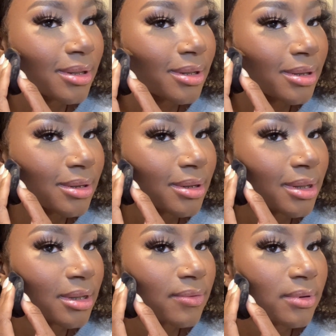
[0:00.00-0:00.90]

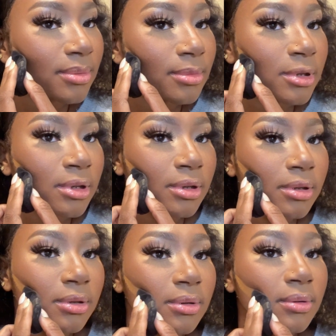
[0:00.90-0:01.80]
start from
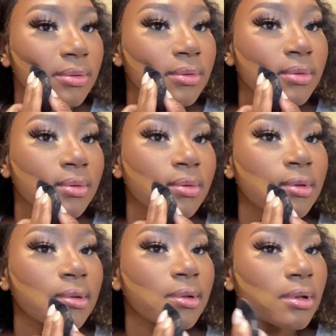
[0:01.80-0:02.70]
there,
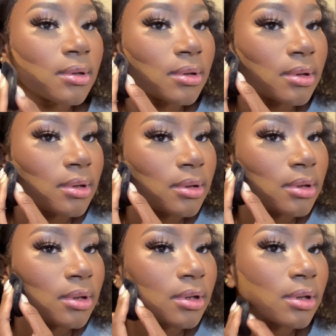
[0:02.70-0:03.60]

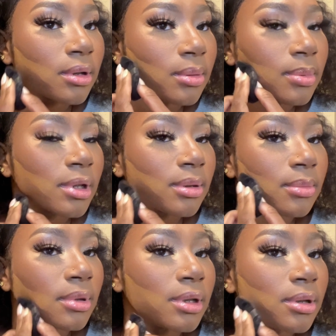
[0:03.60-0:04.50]
clean it up and
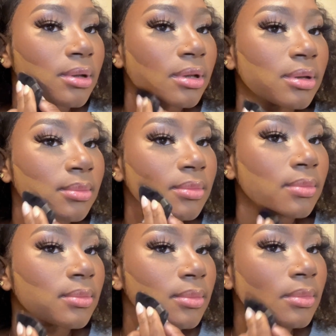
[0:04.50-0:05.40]
blend and
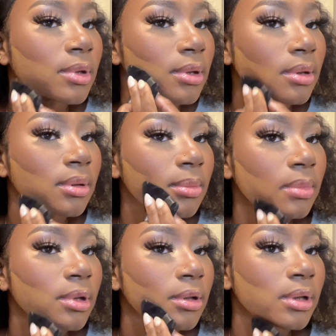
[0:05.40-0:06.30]

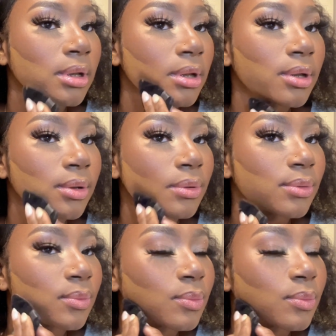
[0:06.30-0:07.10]
let it down.